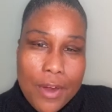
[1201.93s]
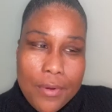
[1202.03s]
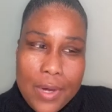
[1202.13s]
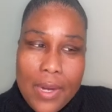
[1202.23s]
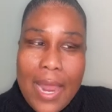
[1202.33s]
my
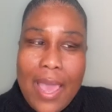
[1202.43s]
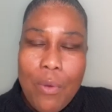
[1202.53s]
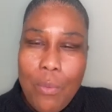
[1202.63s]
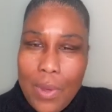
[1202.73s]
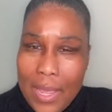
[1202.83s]
career,
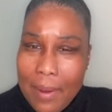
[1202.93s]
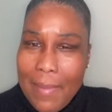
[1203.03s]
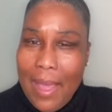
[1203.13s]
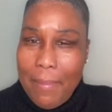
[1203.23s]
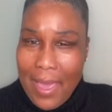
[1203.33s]
like, what
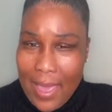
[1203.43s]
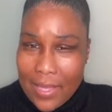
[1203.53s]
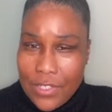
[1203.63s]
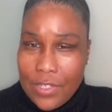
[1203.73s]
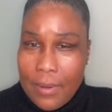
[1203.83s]
am I
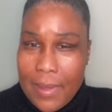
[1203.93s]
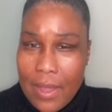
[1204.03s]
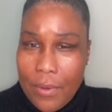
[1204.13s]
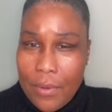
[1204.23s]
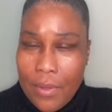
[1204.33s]
passionate
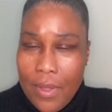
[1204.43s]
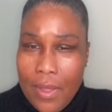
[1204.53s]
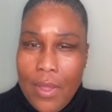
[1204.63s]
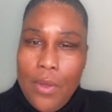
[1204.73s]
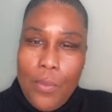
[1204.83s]
about?
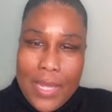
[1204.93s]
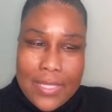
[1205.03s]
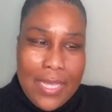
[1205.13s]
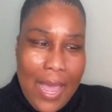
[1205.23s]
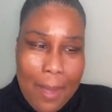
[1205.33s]

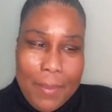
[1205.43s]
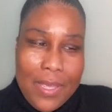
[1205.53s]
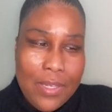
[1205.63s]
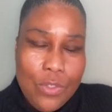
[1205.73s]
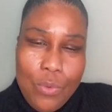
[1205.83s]
What
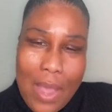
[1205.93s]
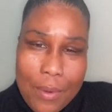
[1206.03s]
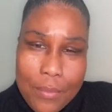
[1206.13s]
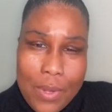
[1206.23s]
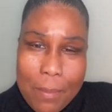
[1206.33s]

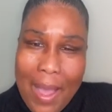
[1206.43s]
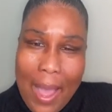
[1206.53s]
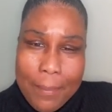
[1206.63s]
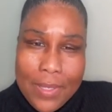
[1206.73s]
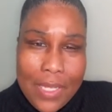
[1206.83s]

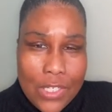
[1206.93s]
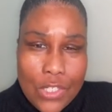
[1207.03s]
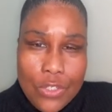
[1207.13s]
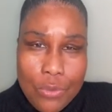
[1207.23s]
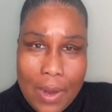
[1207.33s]

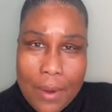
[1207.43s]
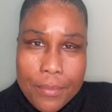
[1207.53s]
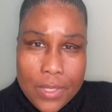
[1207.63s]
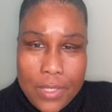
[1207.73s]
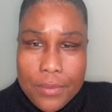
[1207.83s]
population do I
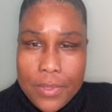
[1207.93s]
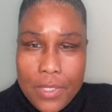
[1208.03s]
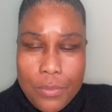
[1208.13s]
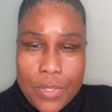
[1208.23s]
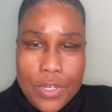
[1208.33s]
really,
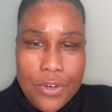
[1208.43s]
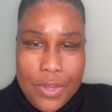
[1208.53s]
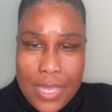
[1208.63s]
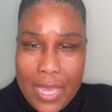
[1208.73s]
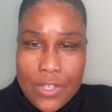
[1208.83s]
really want to
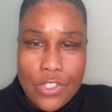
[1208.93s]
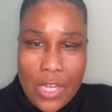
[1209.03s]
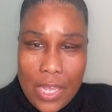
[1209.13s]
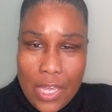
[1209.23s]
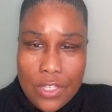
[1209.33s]
create
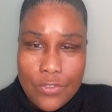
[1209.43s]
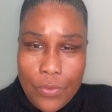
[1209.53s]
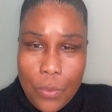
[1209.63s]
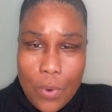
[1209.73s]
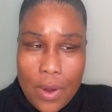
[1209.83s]
change
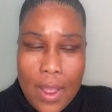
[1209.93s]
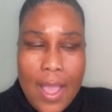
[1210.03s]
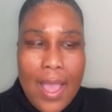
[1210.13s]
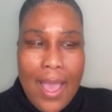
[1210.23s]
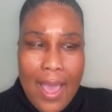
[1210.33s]
for?
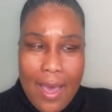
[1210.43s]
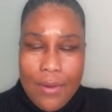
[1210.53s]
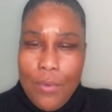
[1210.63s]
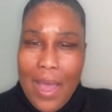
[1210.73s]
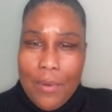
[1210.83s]

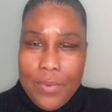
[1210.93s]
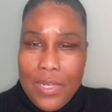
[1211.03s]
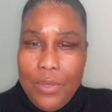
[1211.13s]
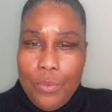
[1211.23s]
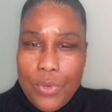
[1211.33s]
How do I
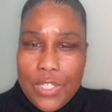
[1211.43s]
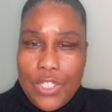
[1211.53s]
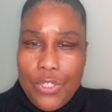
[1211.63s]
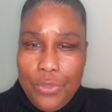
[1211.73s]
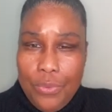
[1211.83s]
really want
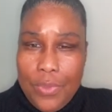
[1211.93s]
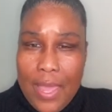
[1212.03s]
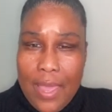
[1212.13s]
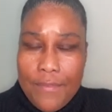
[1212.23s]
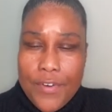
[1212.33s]
to do
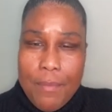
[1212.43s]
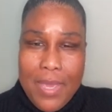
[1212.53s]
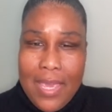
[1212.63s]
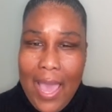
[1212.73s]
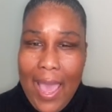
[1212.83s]
that? For
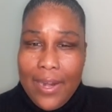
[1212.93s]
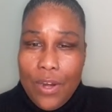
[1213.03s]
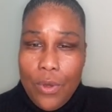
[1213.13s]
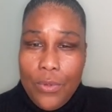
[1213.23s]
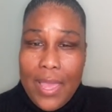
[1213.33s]
me, I
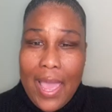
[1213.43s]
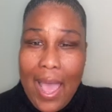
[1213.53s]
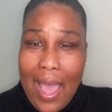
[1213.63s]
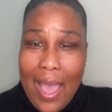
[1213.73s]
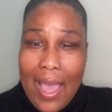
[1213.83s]
know that
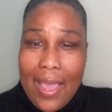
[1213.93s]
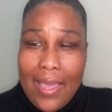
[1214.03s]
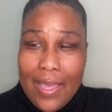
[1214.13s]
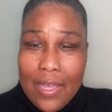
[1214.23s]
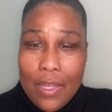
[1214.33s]

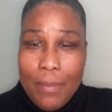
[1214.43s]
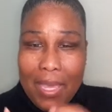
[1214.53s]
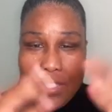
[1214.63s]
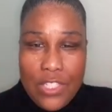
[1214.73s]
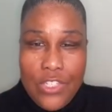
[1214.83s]
I am
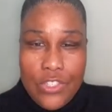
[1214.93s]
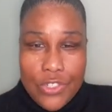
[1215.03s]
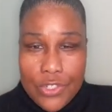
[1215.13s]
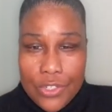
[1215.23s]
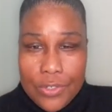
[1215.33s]
a
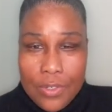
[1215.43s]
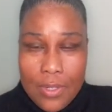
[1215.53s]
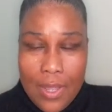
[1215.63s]
teacher.